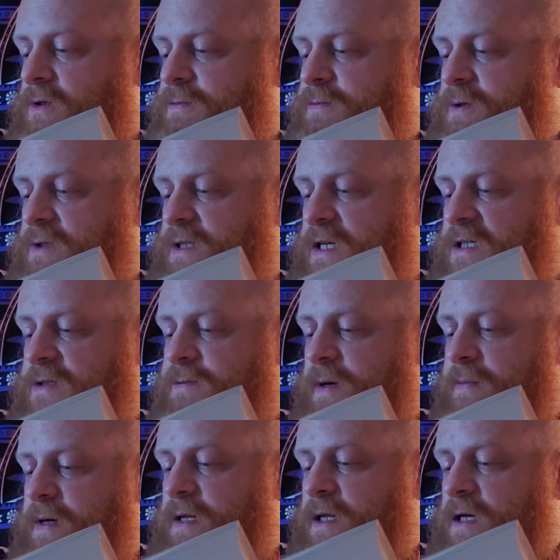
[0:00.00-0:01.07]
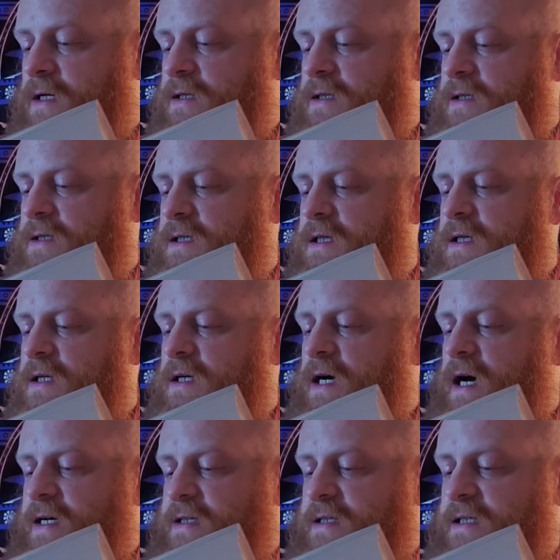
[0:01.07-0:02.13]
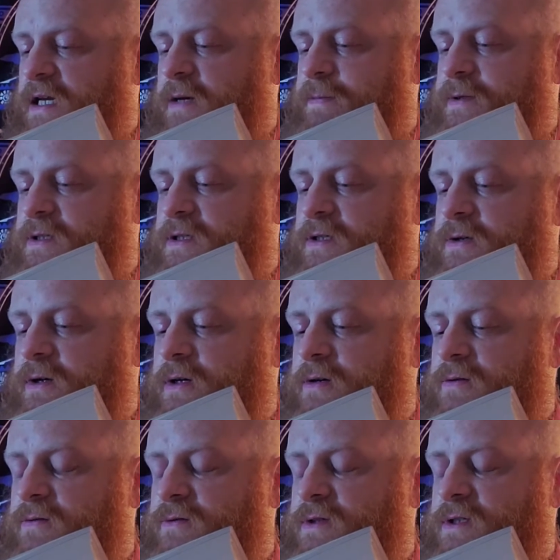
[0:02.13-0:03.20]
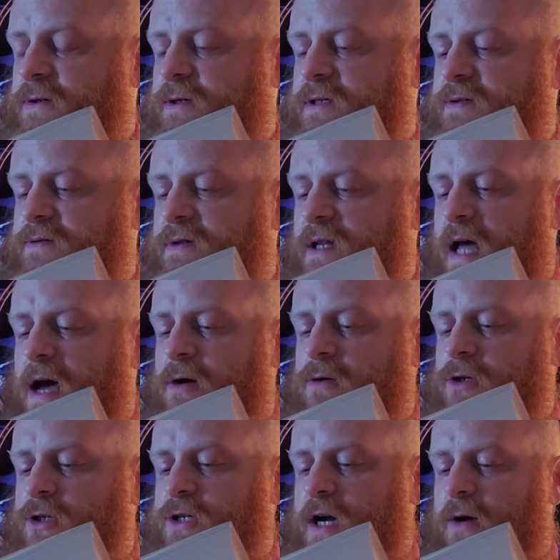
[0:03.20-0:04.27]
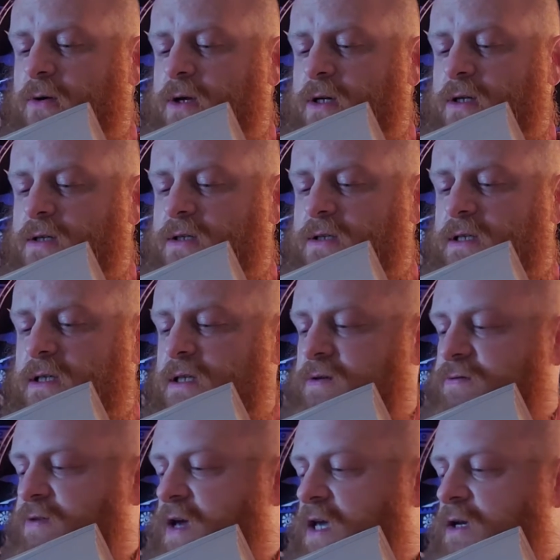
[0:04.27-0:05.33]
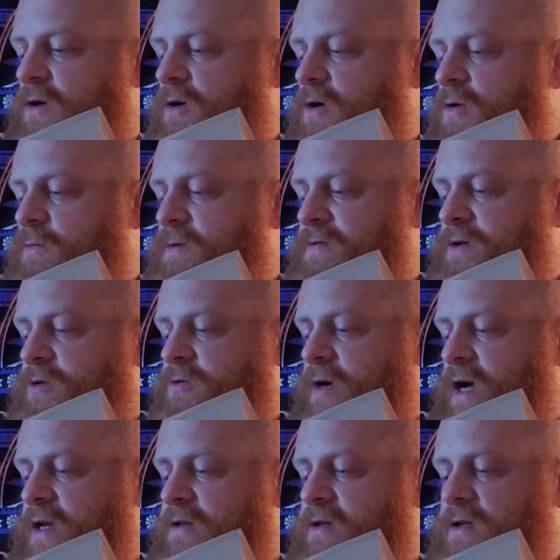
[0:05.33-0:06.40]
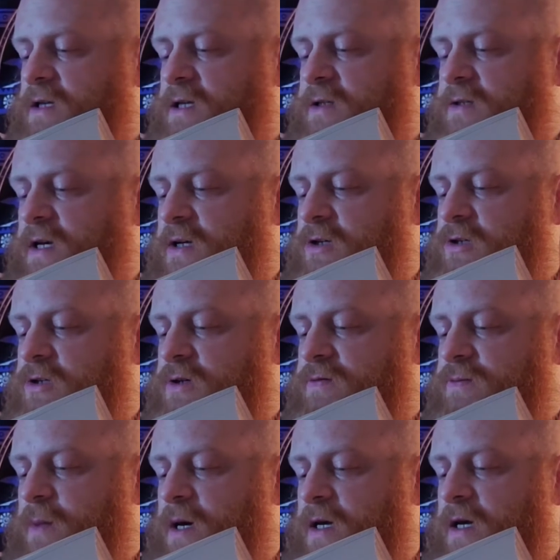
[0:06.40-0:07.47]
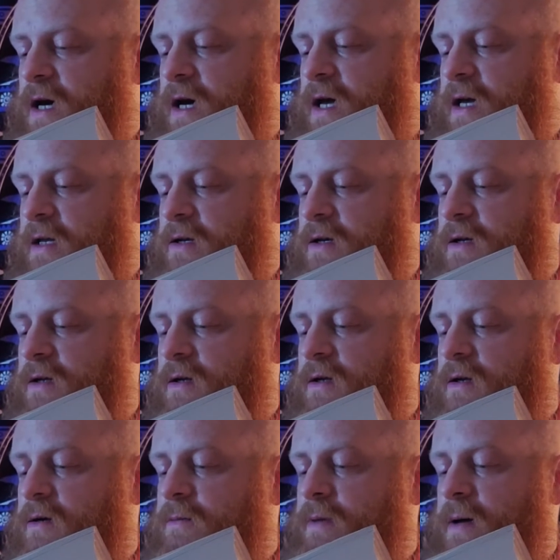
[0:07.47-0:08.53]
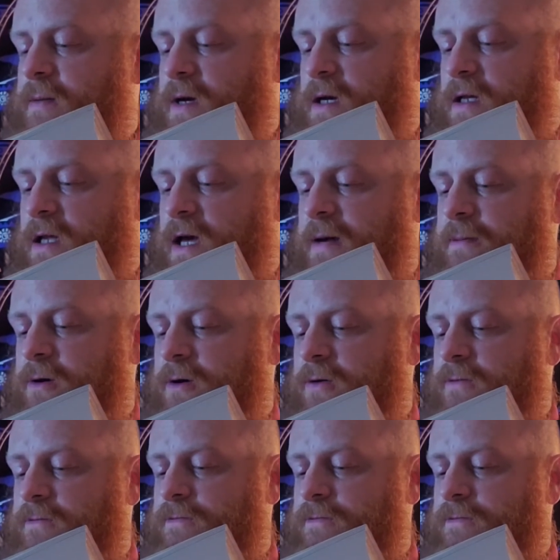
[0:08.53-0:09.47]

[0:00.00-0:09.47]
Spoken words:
possessed by my lungs, I set up a series of loud shoutings in the vain hope of attracting the attention of my guide by my clamor.